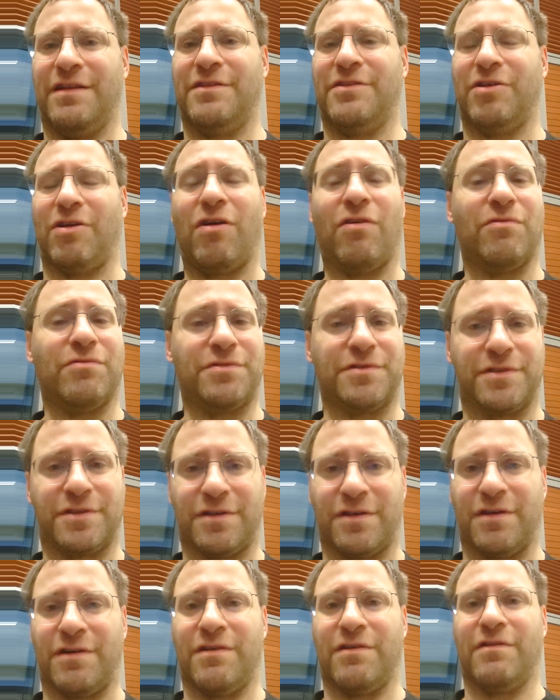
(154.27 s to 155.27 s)
thrones
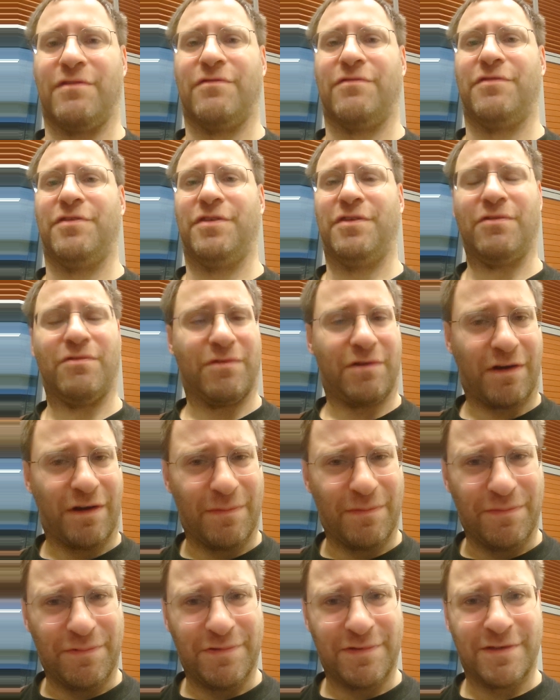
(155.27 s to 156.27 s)
of
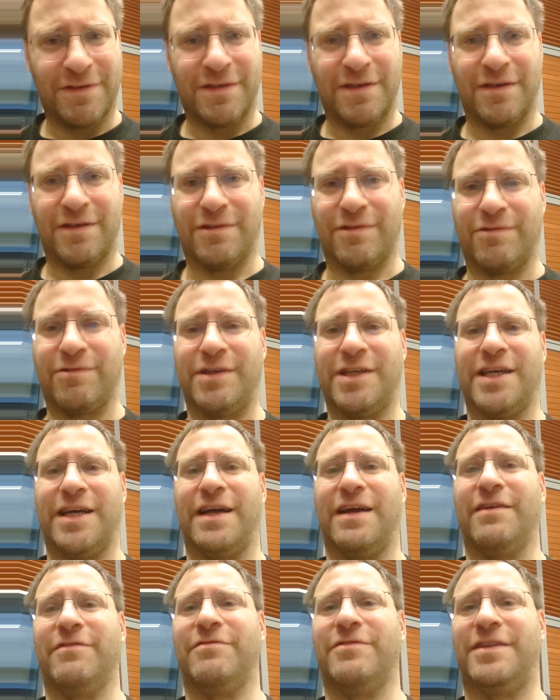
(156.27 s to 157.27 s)
Europe we
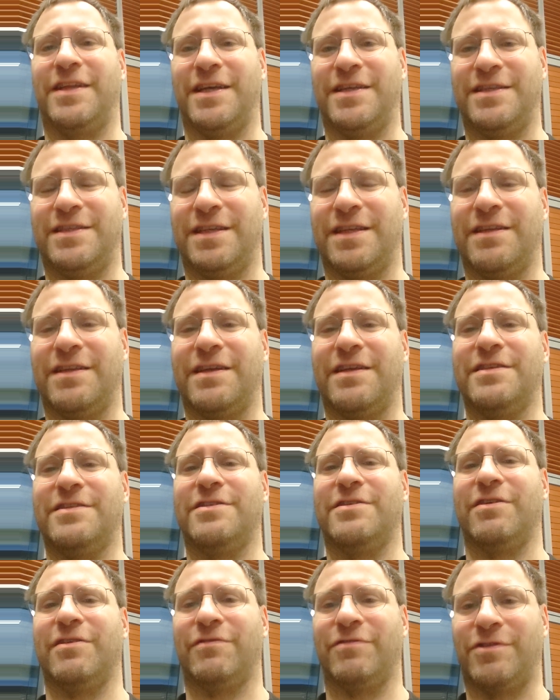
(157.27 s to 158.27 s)
have
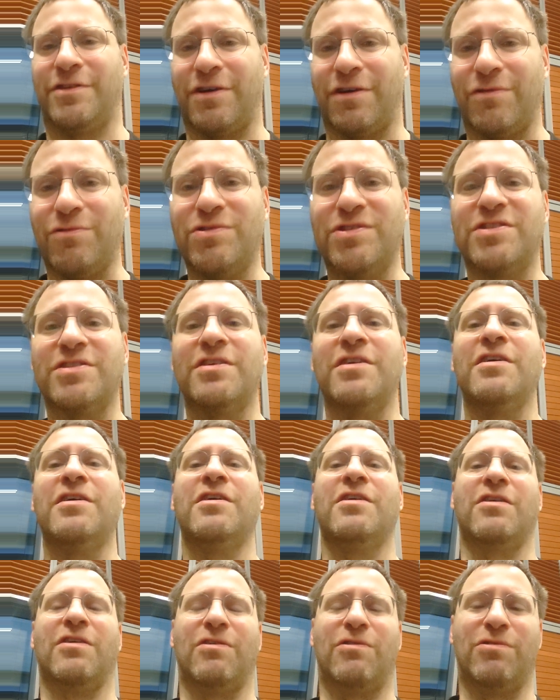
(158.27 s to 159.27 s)
descendants of those
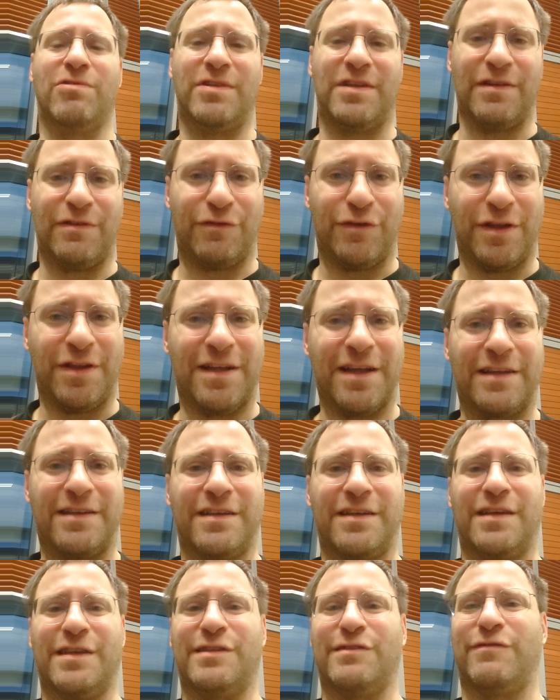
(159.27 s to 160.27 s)
who defeated
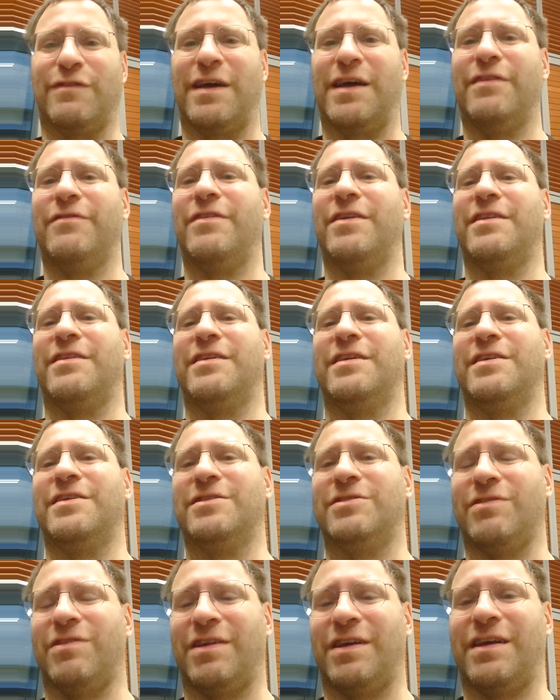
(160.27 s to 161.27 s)
his favorite
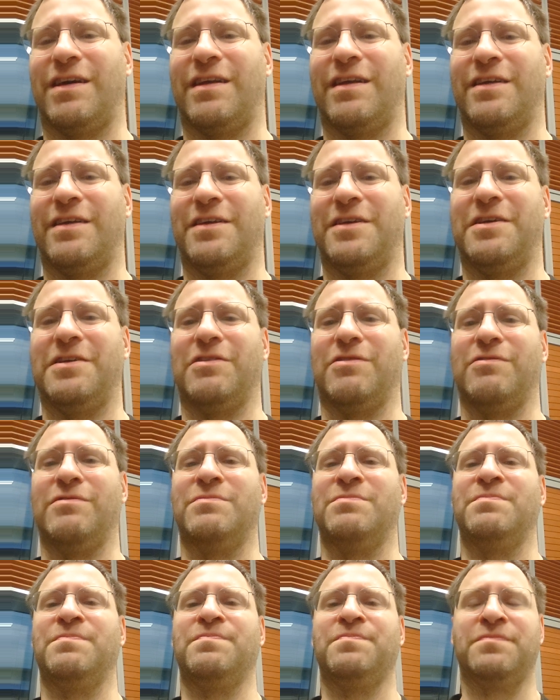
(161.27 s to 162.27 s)
historical hero.
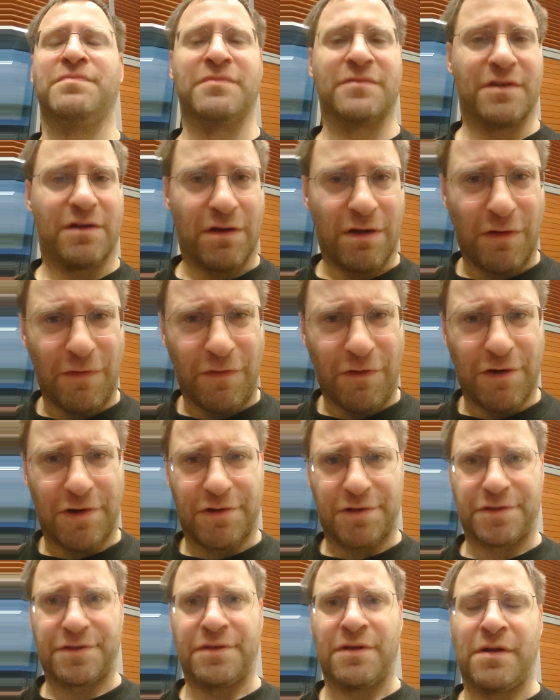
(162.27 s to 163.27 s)
Of
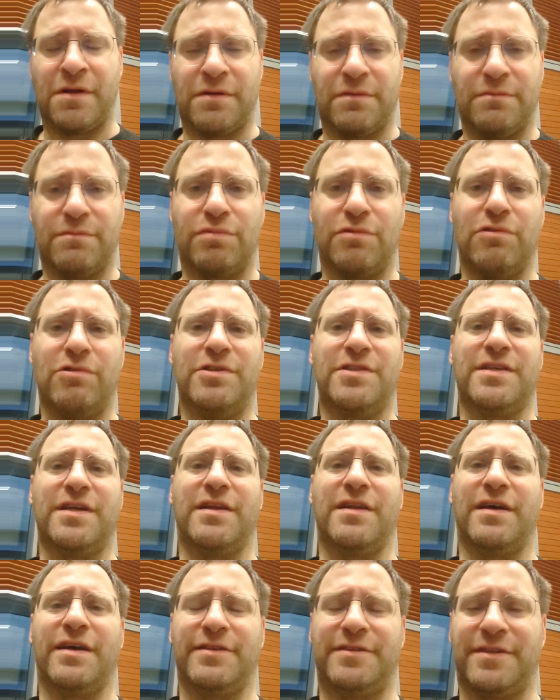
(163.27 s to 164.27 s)
course, books
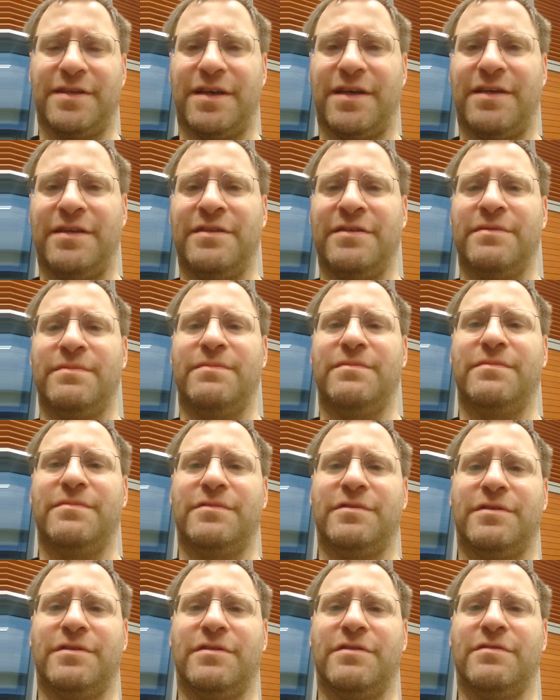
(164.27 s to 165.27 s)
and essay
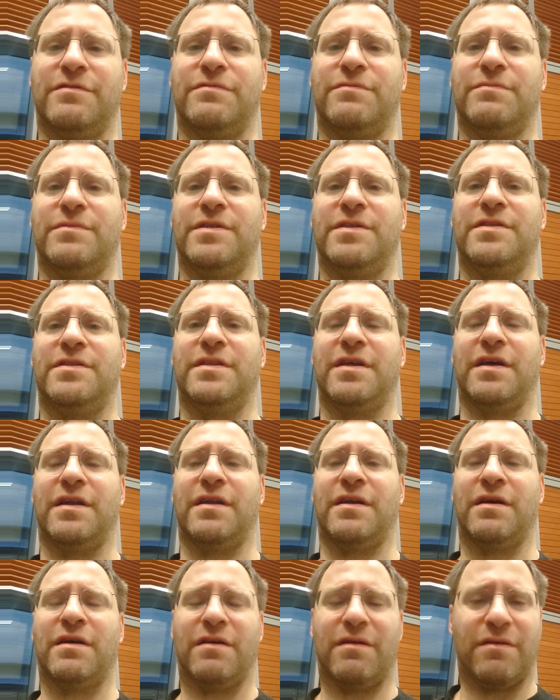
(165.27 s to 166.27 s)
of
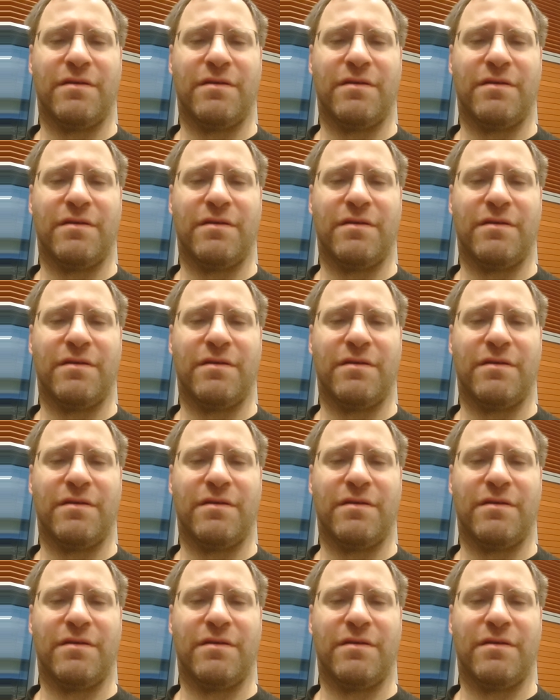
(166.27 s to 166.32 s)
Mr.